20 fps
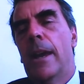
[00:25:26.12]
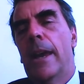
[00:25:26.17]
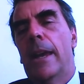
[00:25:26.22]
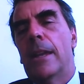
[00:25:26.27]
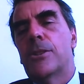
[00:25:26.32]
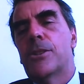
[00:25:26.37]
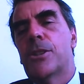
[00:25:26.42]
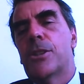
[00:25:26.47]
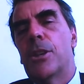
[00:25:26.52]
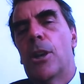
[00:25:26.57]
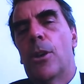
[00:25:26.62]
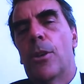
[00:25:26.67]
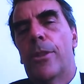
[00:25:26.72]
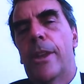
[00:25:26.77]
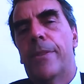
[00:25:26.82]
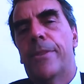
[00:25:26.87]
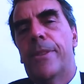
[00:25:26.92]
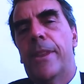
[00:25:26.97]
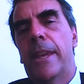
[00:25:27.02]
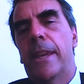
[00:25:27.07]
And so
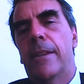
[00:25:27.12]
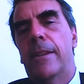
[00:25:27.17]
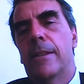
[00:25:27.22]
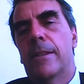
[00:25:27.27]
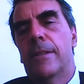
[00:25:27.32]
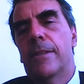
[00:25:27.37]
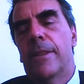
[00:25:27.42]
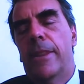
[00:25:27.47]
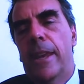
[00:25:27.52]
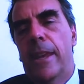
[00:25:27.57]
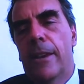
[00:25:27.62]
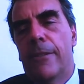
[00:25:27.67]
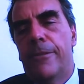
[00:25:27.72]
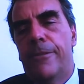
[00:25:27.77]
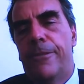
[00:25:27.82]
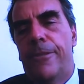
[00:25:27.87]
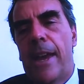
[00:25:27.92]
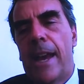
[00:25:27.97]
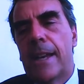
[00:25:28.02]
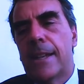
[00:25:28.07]
that the
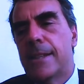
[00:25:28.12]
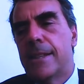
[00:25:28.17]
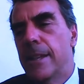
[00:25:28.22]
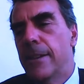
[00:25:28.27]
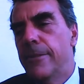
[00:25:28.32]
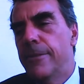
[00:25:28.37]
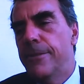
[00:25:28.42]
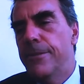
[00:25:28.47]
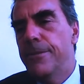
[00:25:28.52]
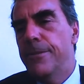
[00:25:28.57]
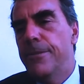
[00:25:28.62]
effective